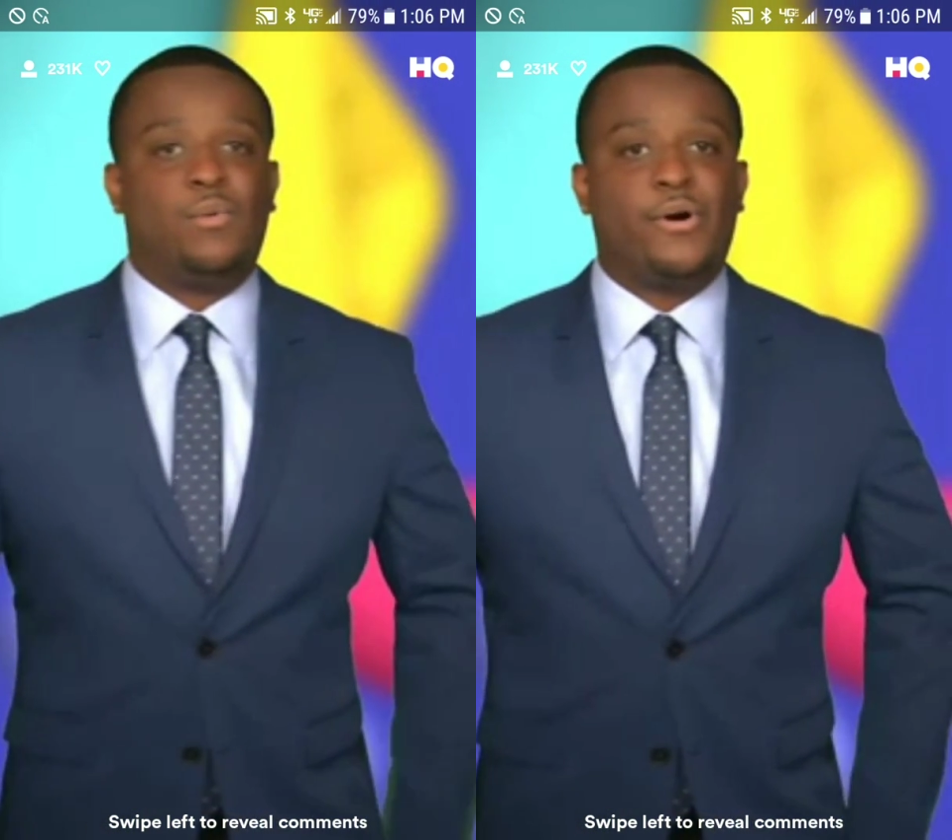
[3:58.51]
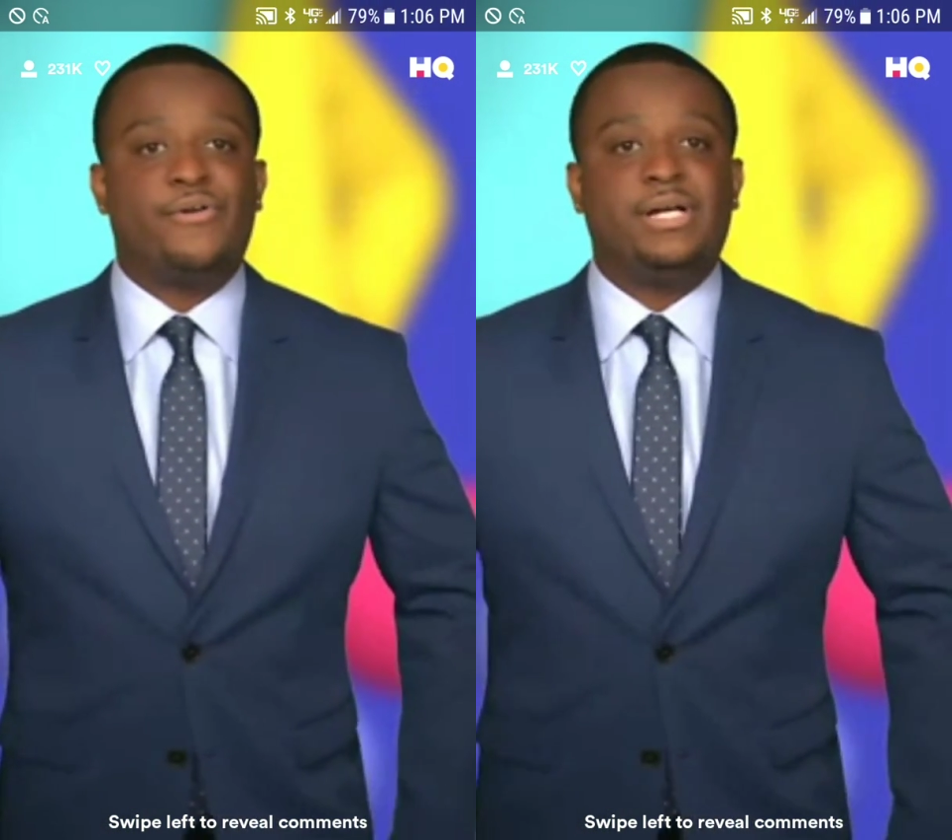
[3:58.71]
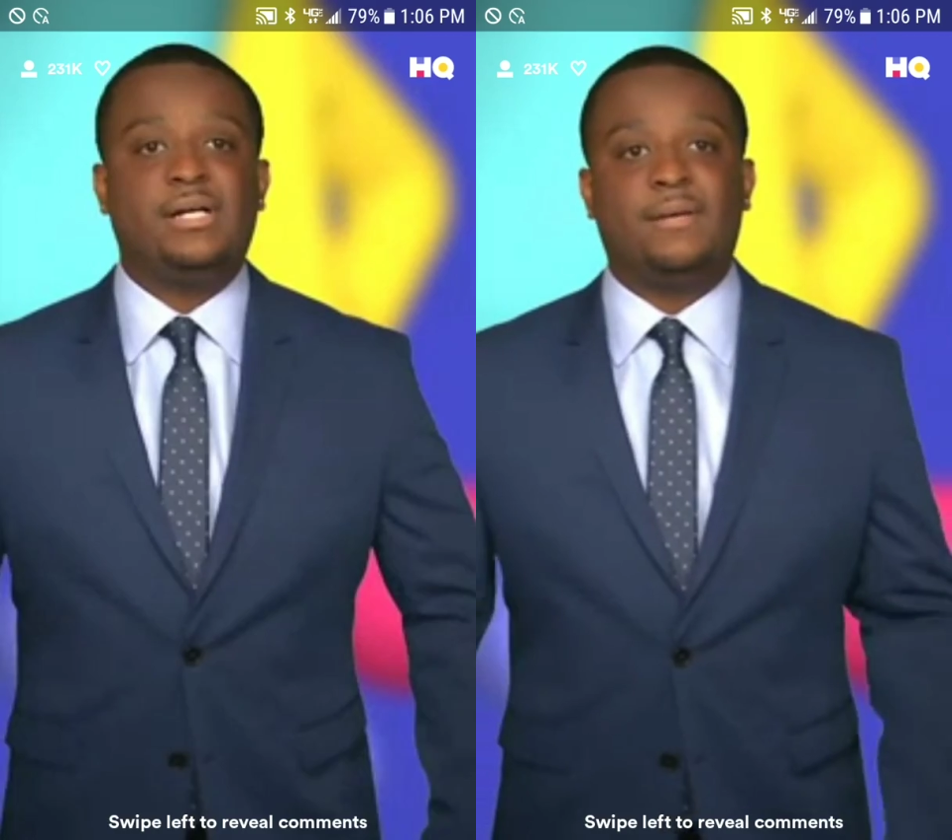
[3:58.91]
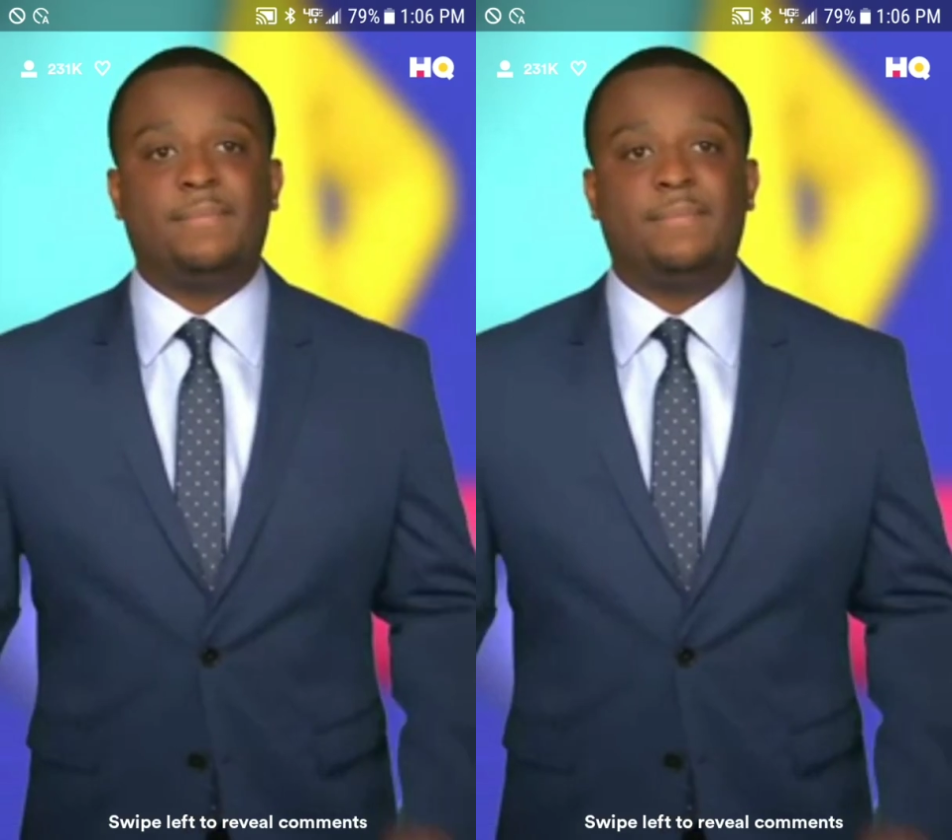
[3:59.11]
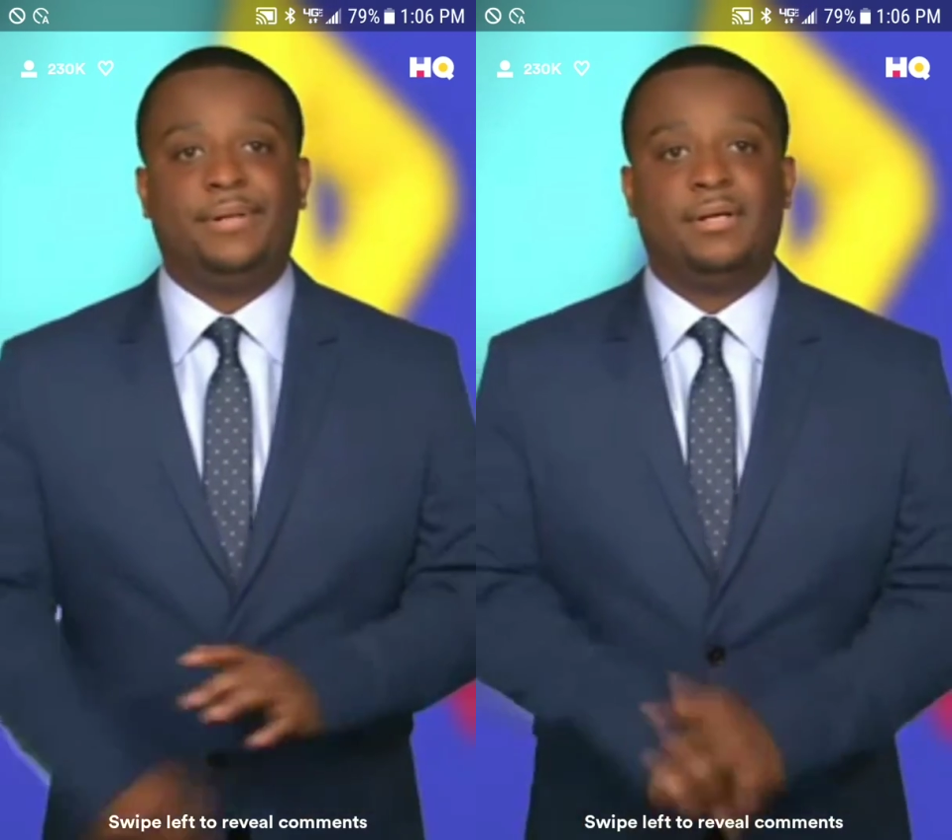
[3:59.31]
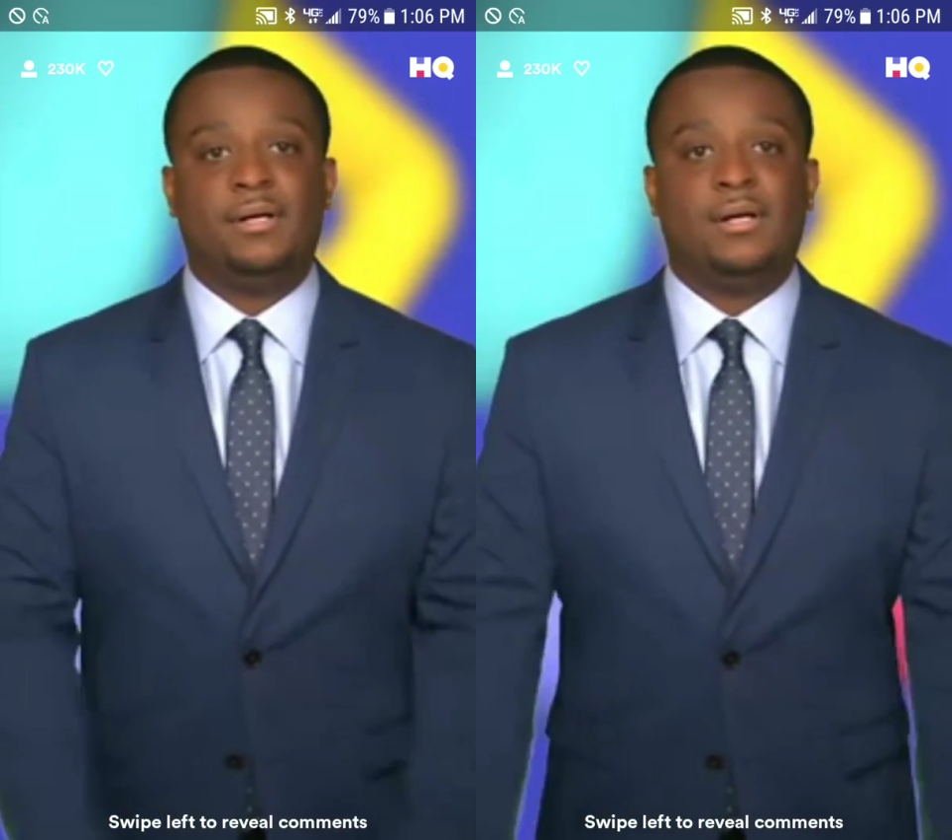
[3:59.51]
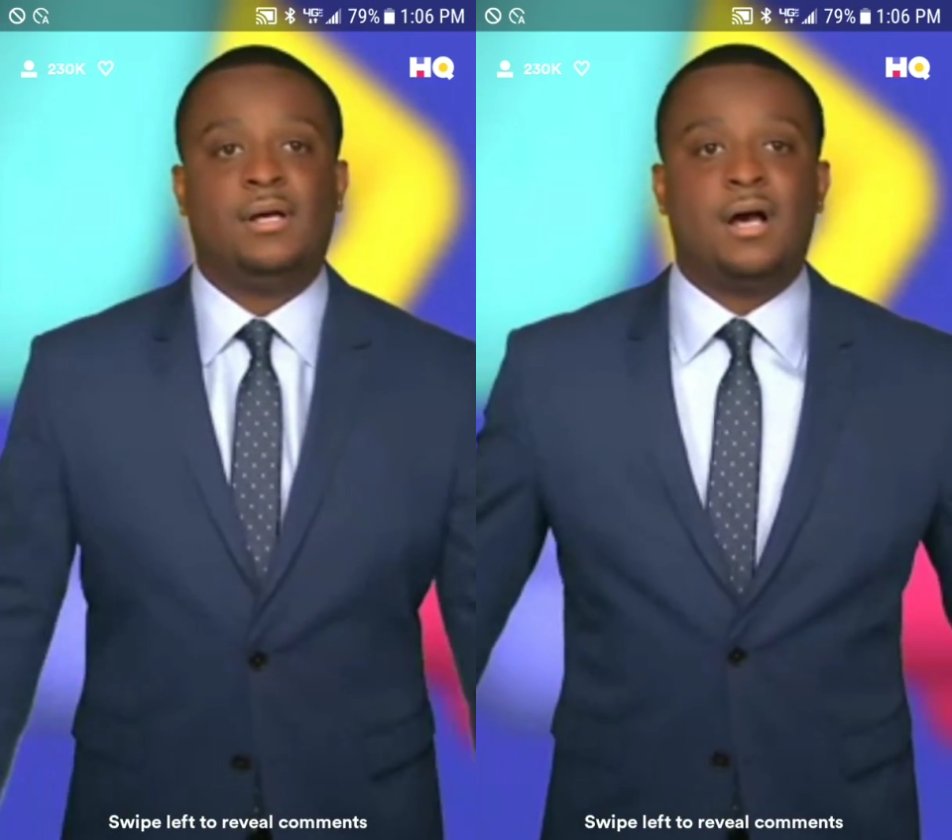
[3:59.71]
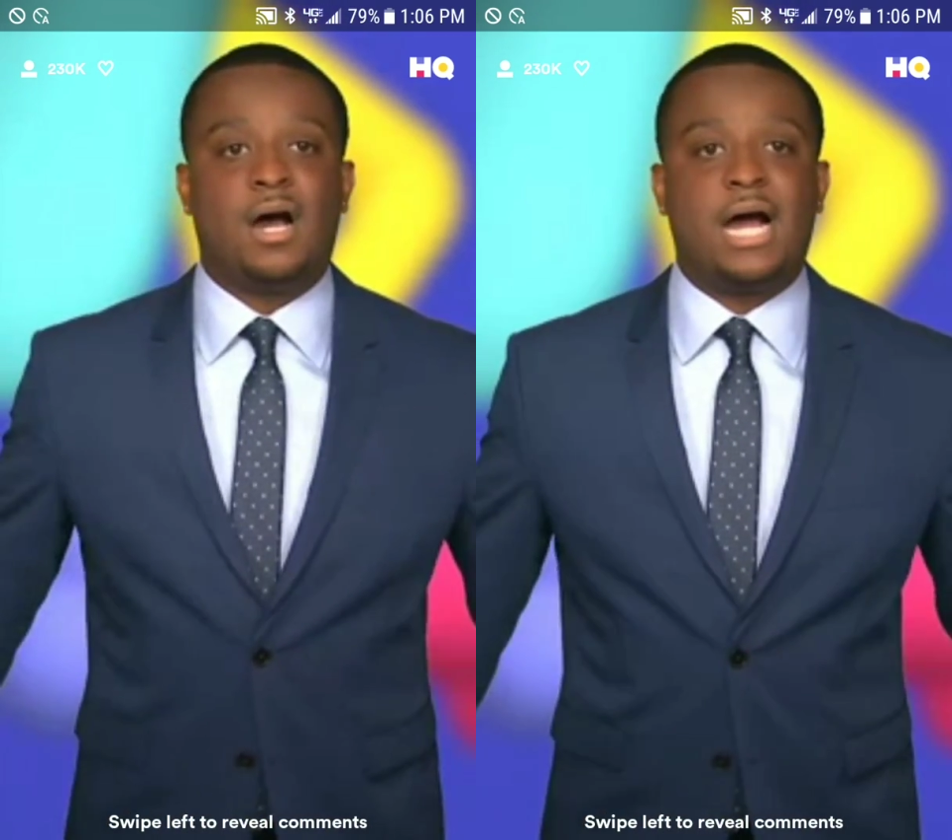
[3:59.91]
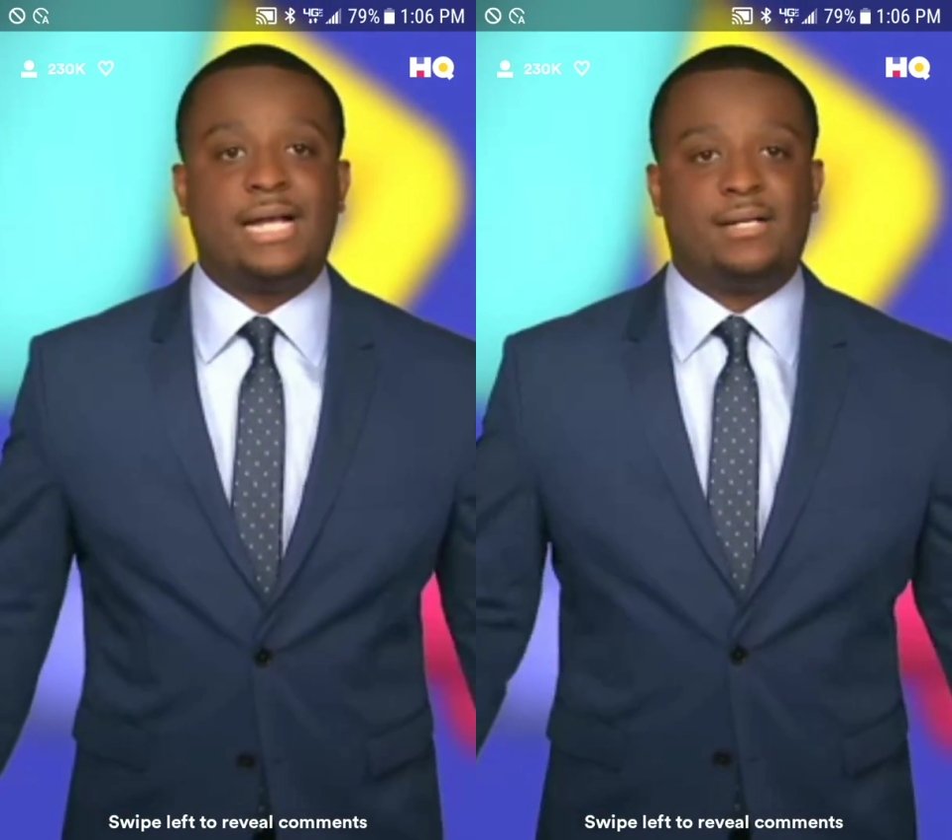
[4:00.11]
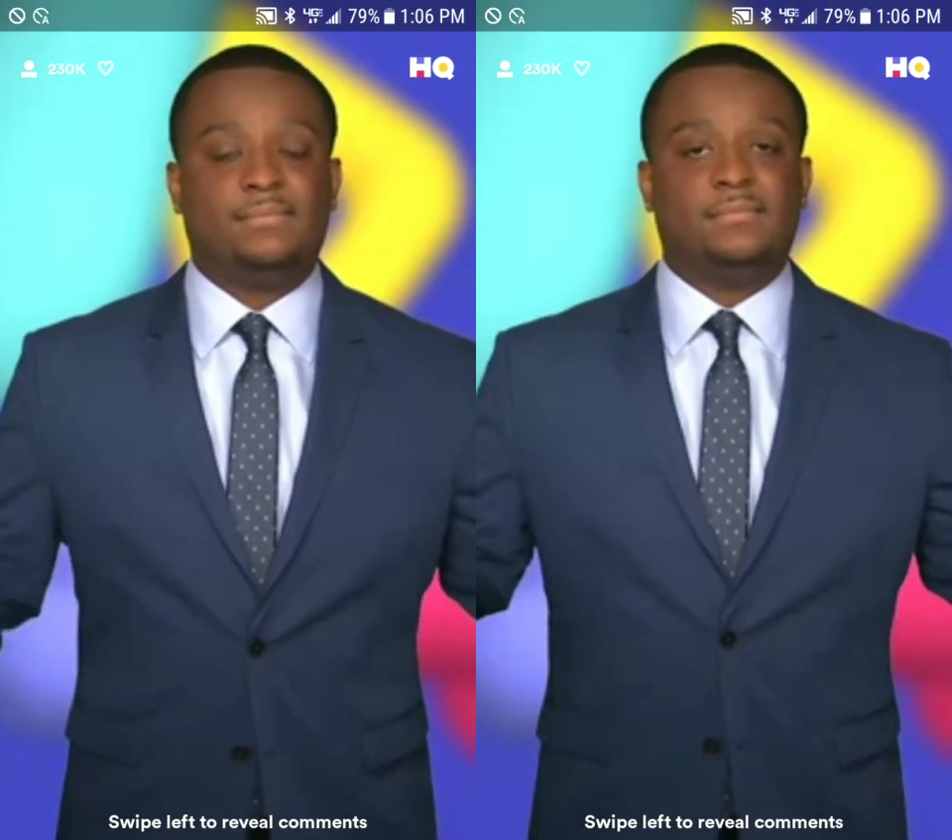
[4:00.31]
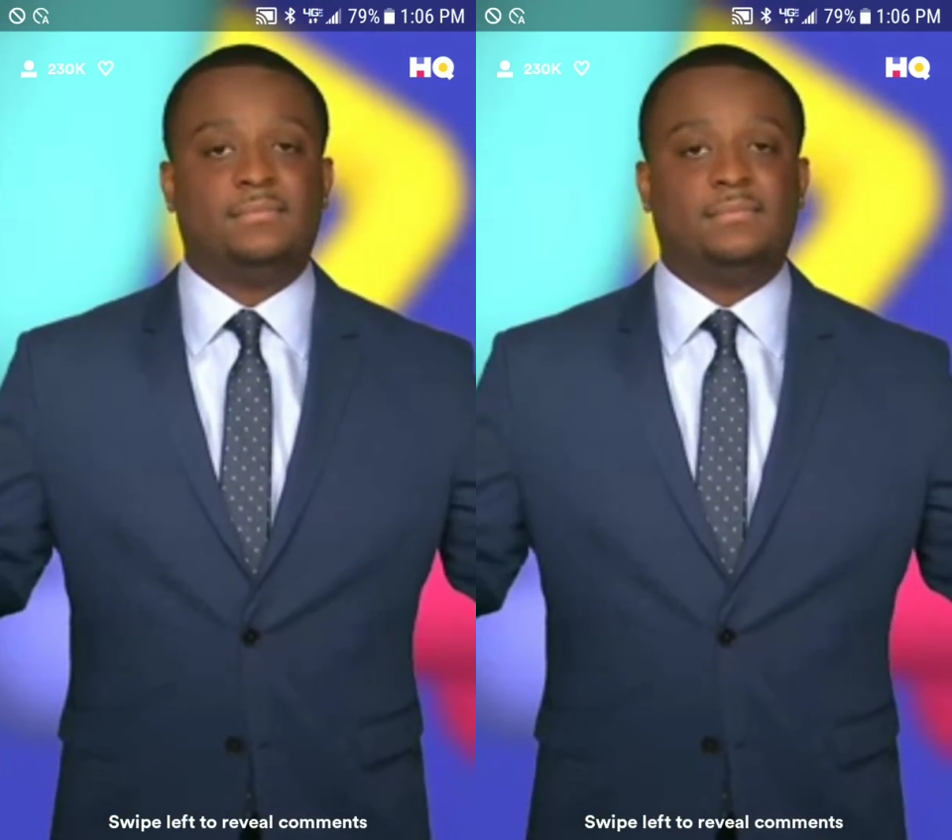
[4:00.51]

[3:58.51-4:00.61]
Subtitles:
Word up. All right.